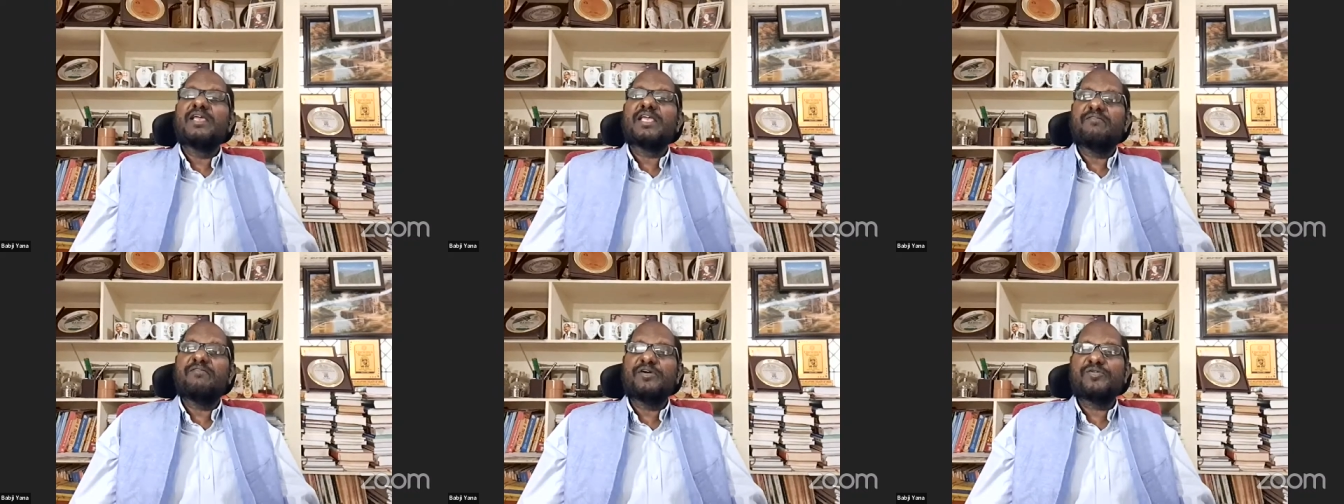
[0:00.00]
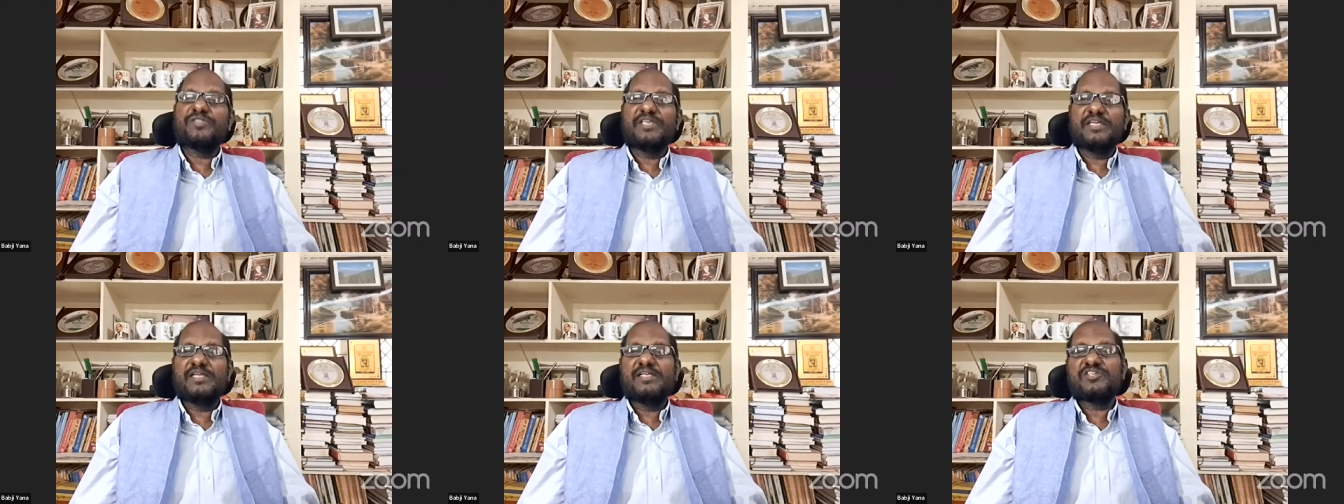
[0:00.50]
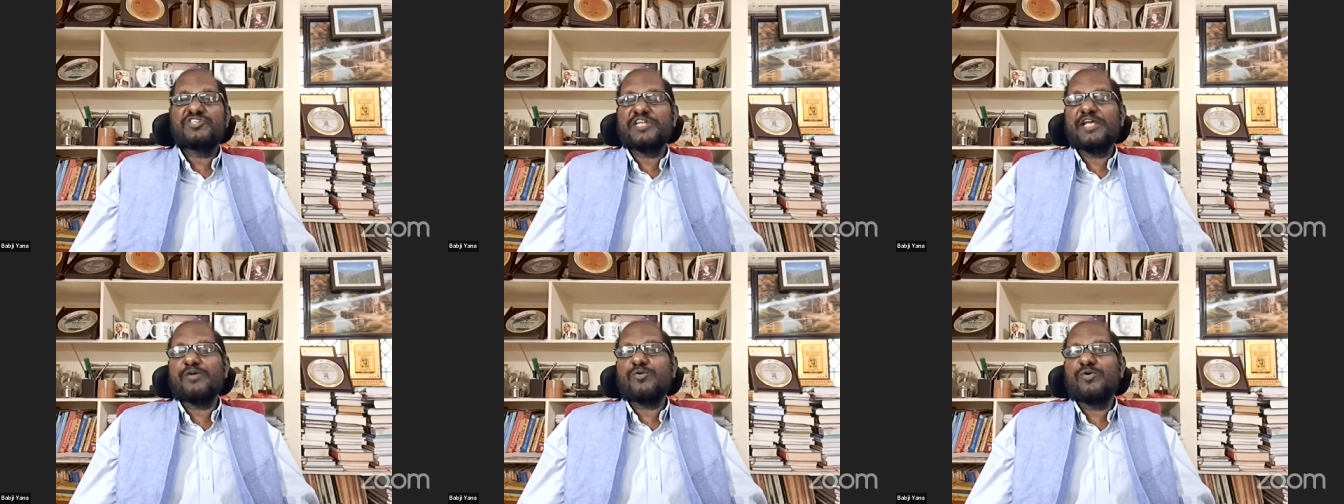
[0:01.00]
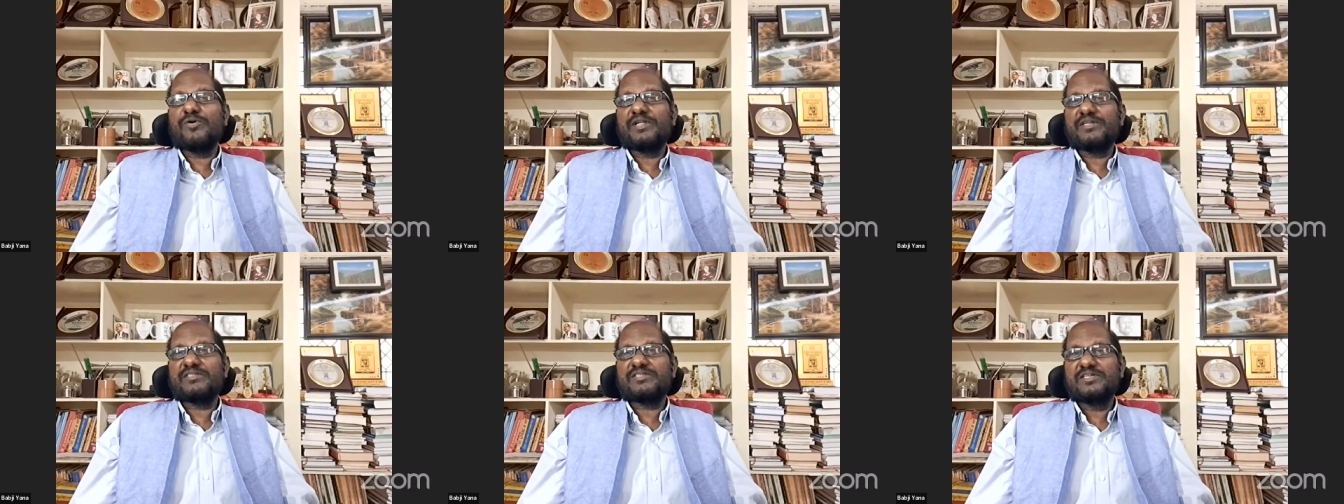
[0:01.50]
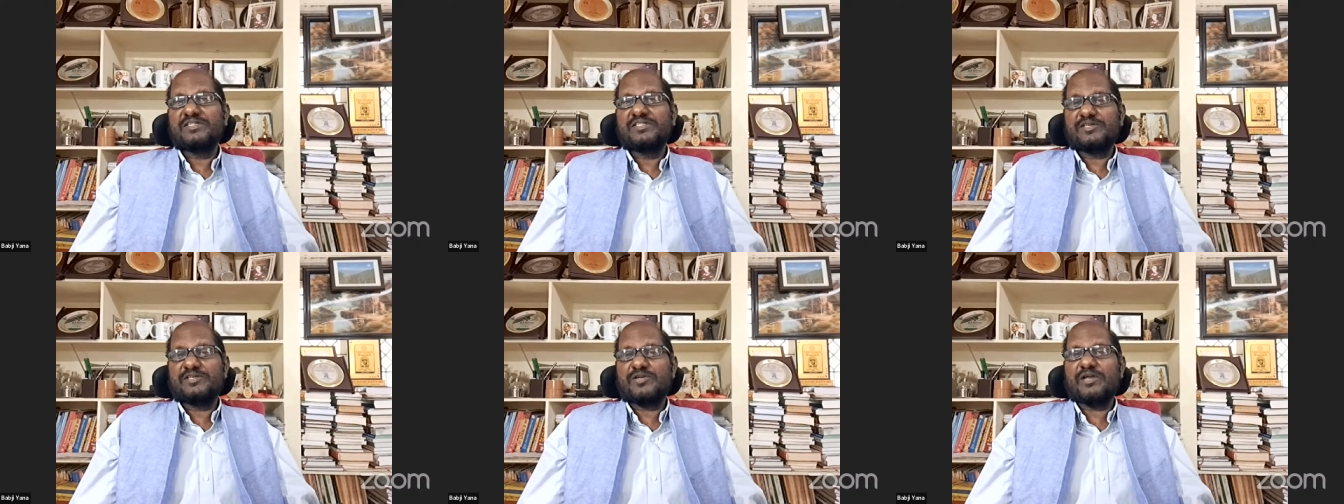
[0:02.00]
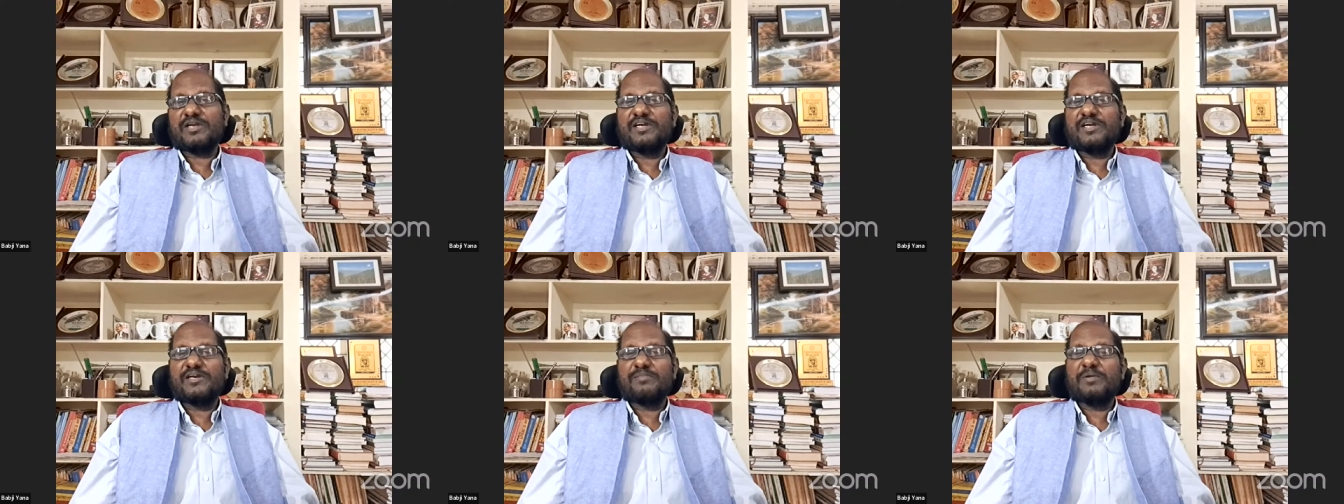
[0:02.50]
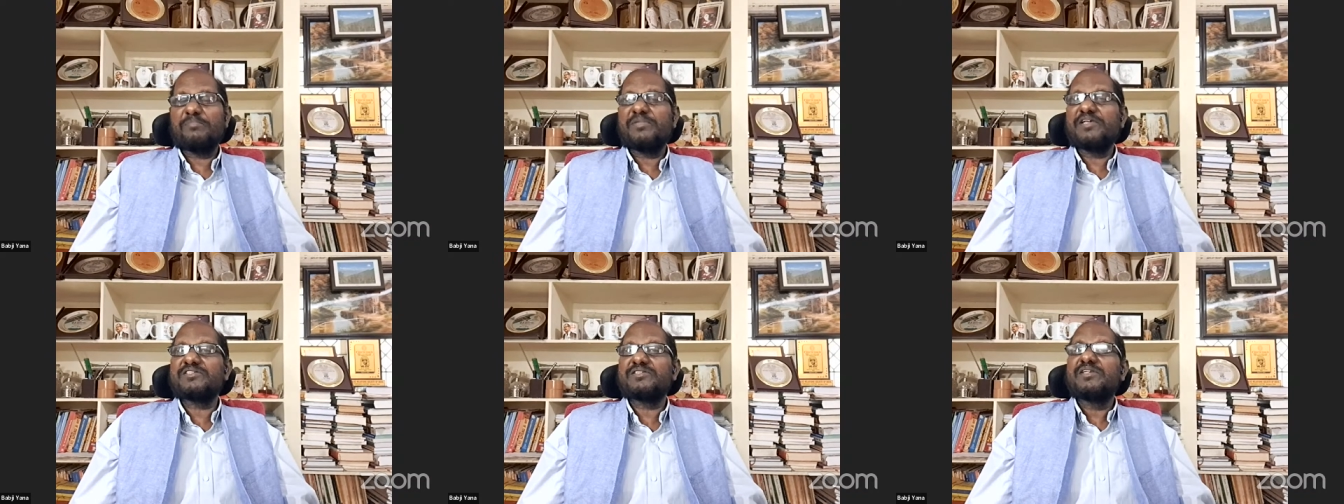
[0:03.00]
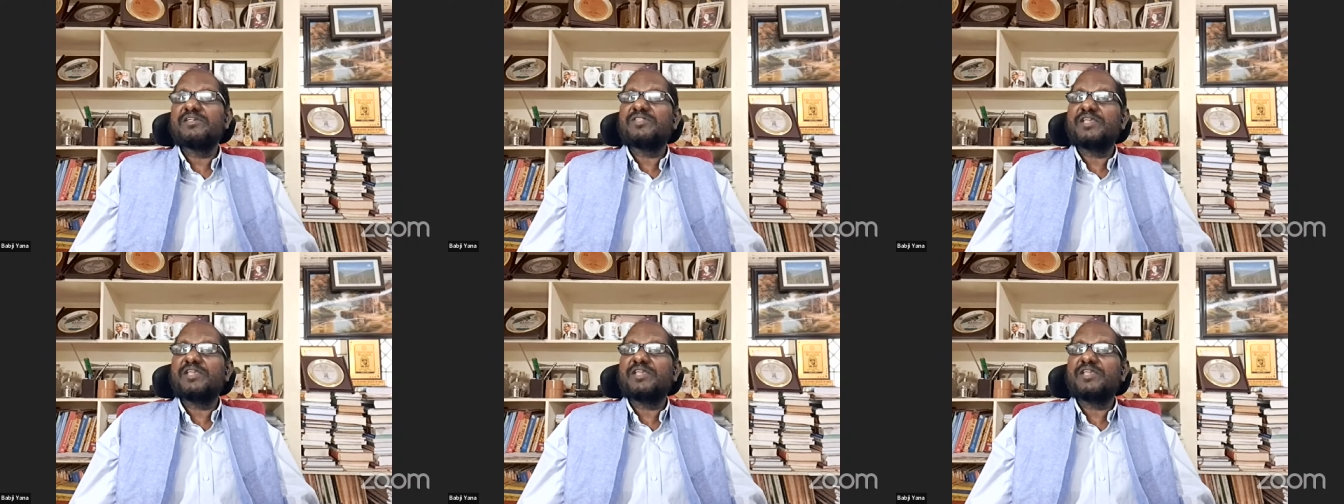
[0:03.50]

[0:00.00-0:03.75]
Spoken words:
given to the stakeholders, the targeted publics.